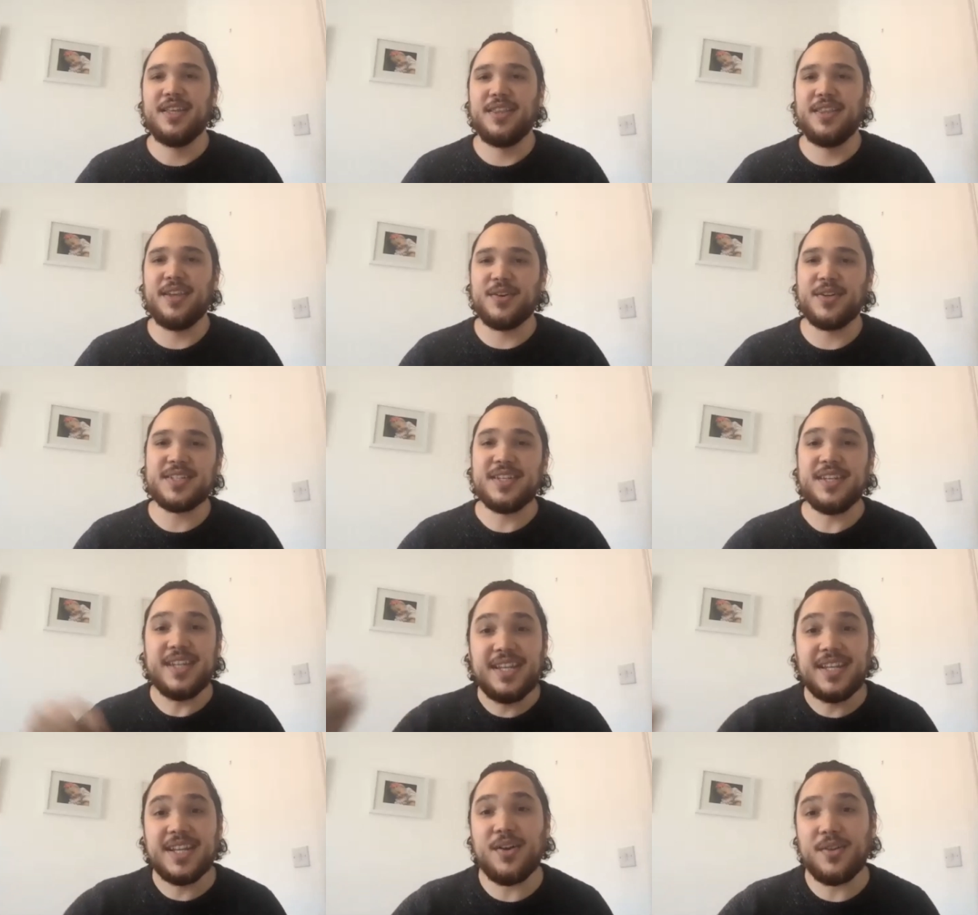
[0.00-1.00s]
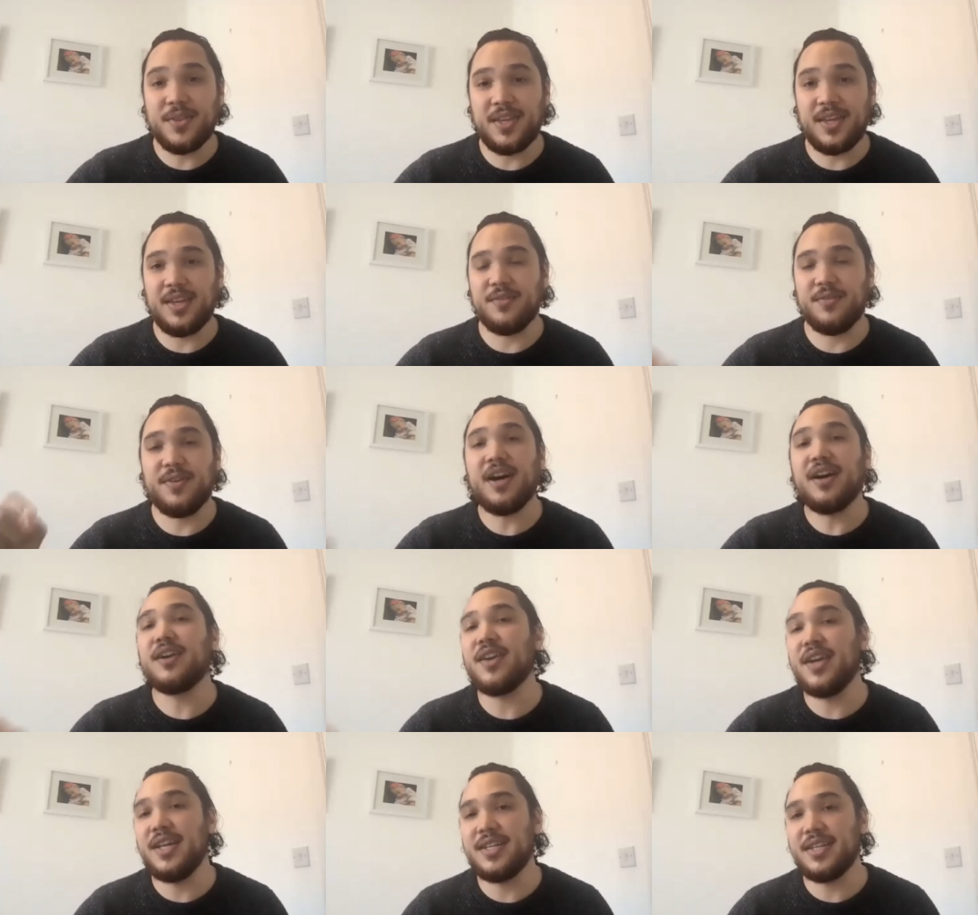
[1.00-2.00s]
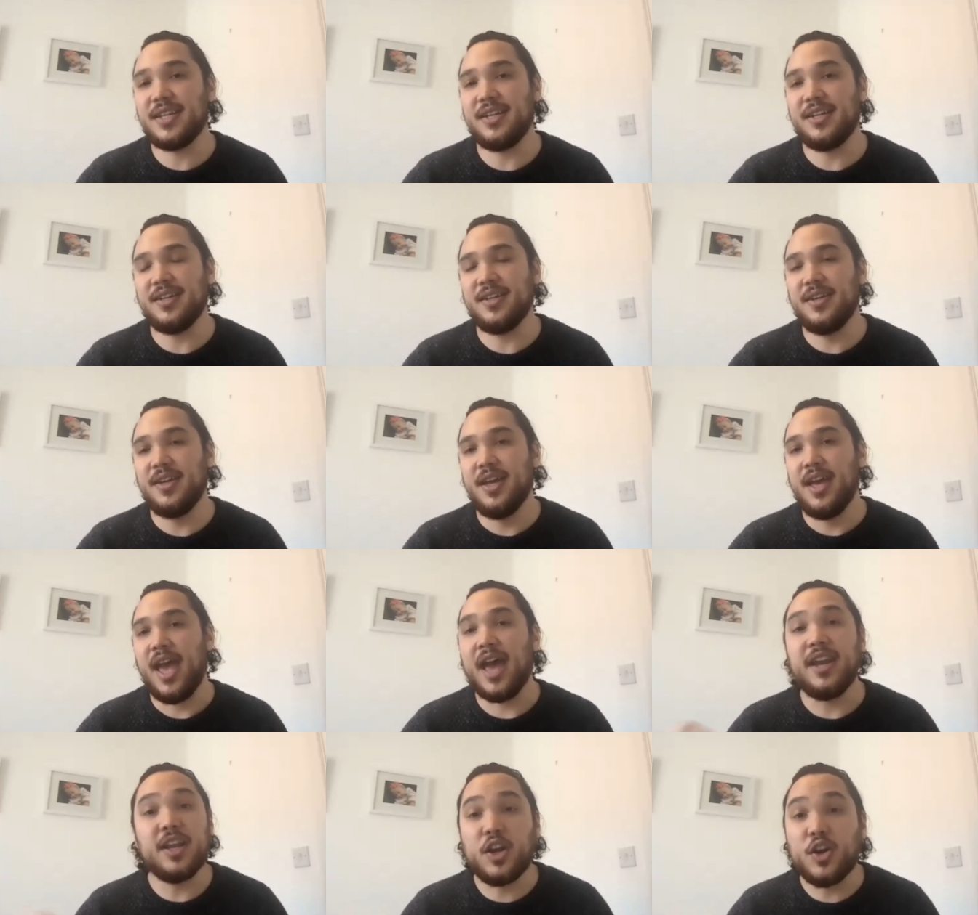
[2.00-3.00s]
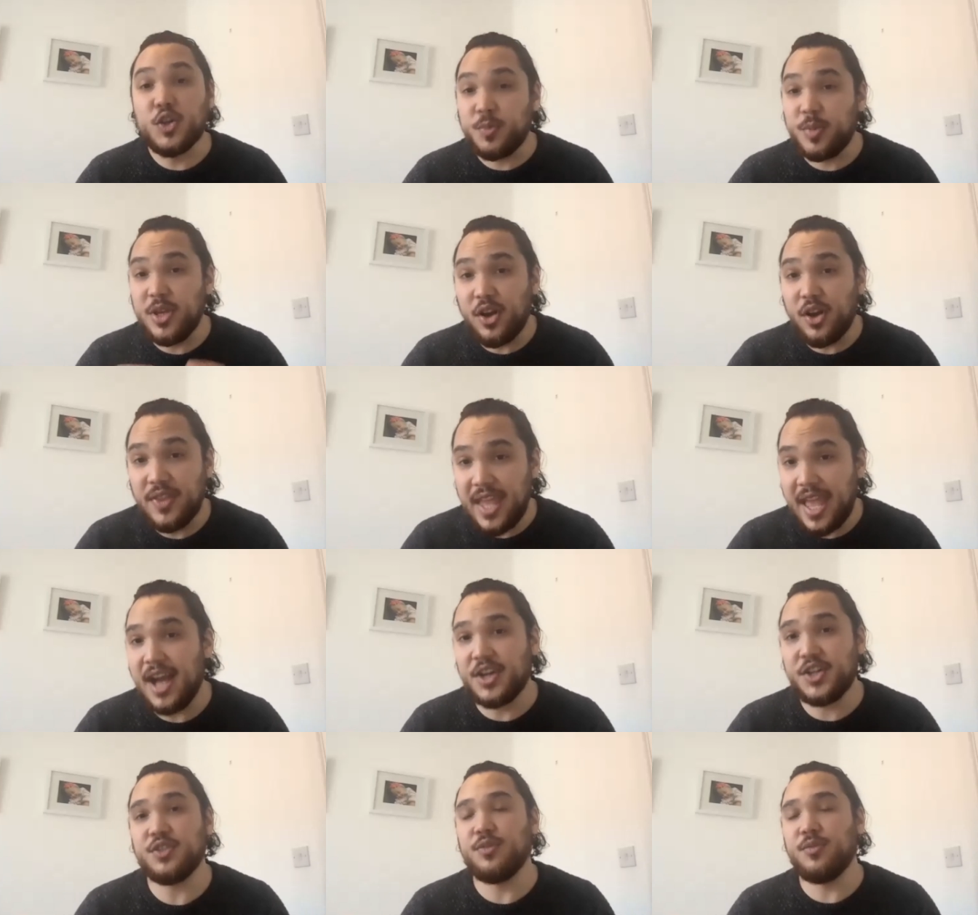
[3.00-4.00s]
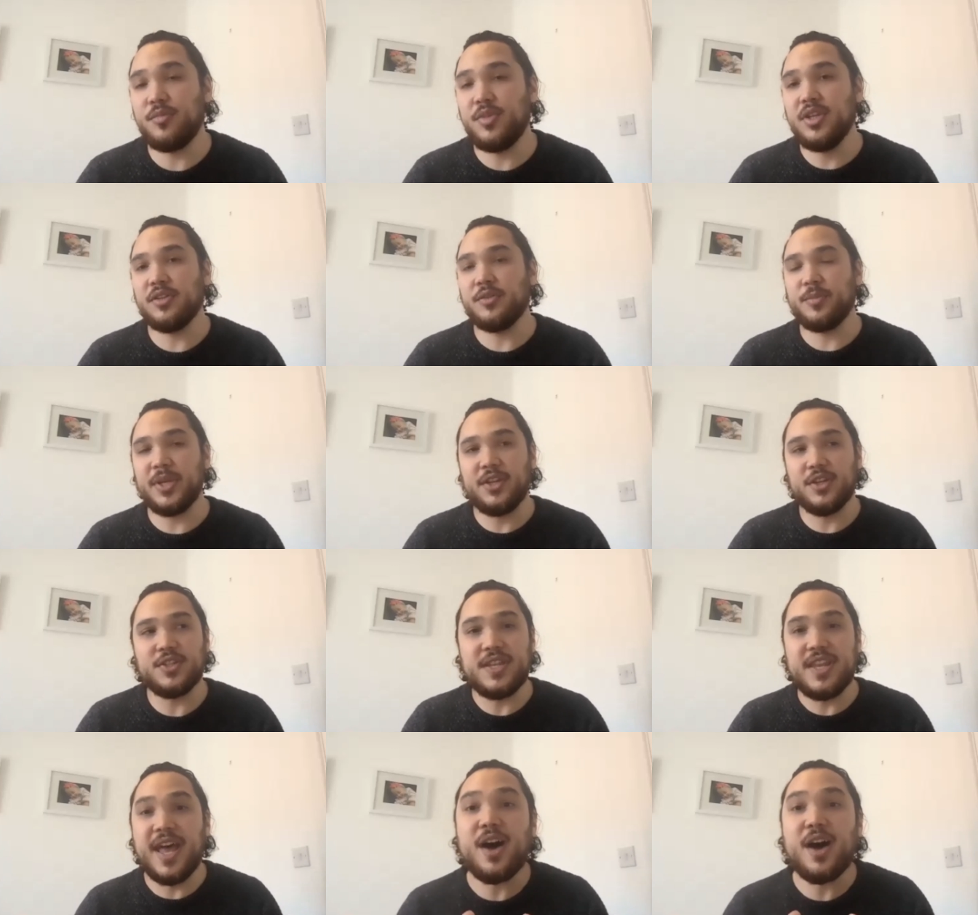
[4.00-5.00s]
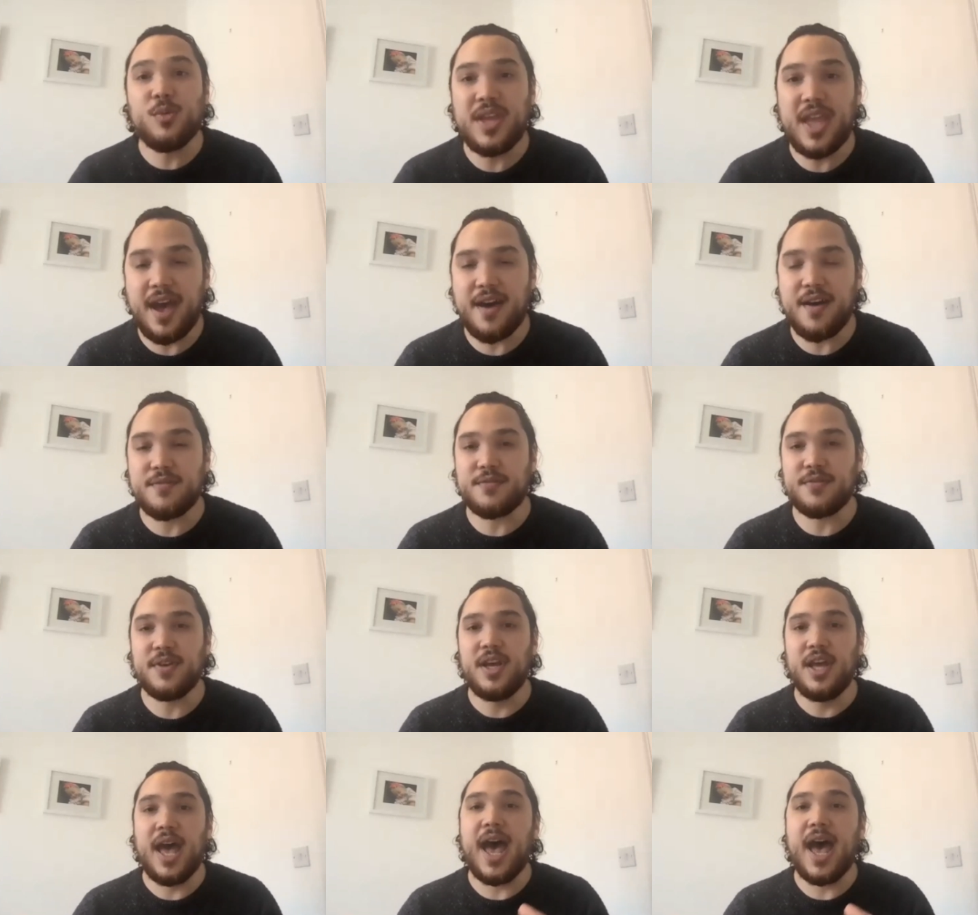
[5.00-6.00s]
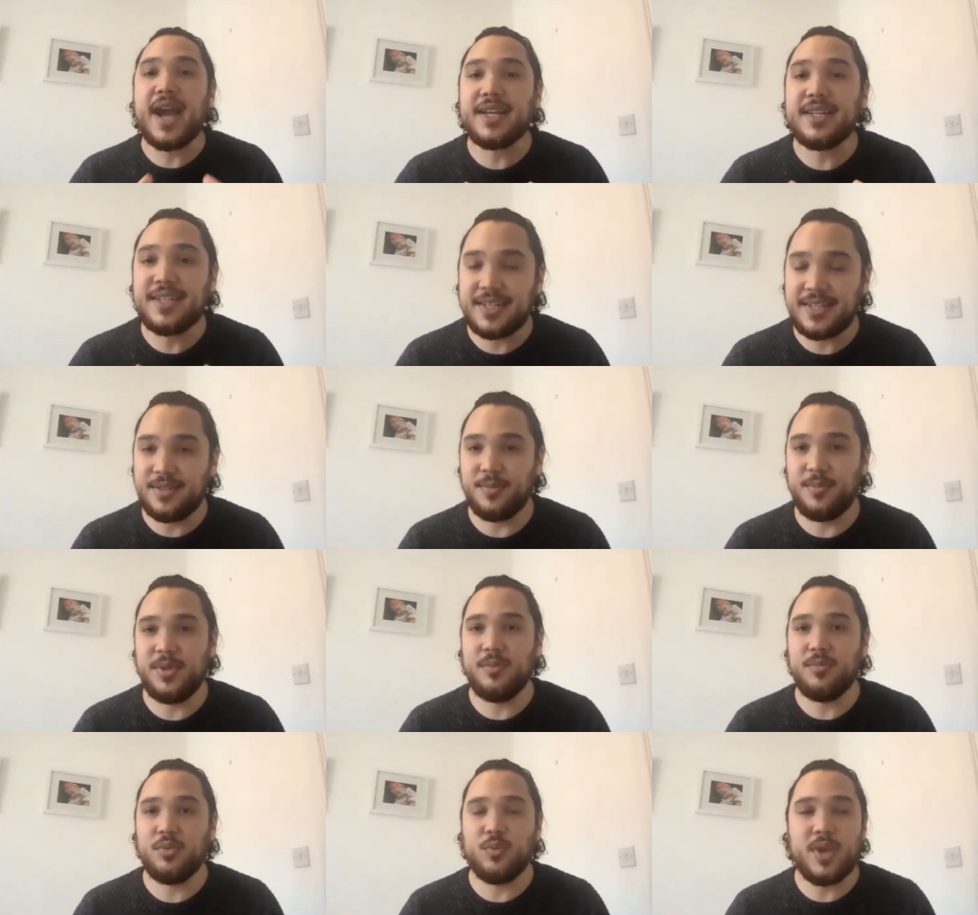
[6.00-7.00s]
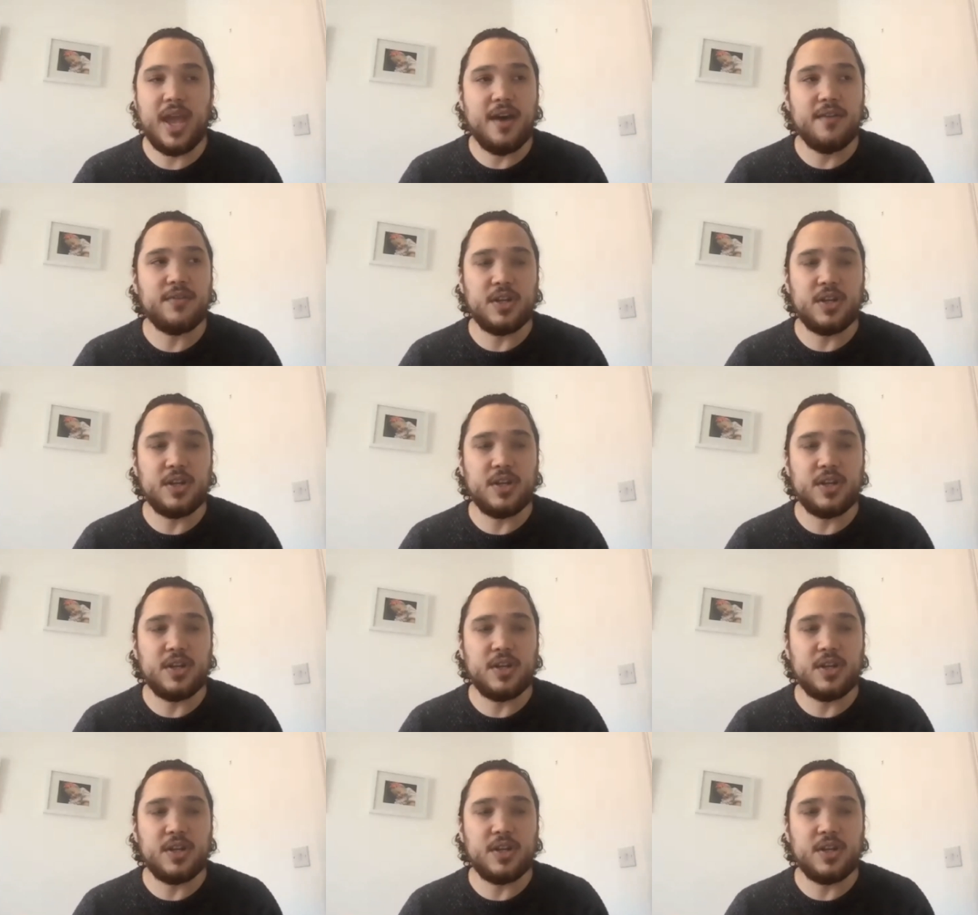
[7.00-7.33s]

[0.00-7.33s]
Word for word: there is a need out there far greater and it goes beyond the actual meal because now we have access to people we have an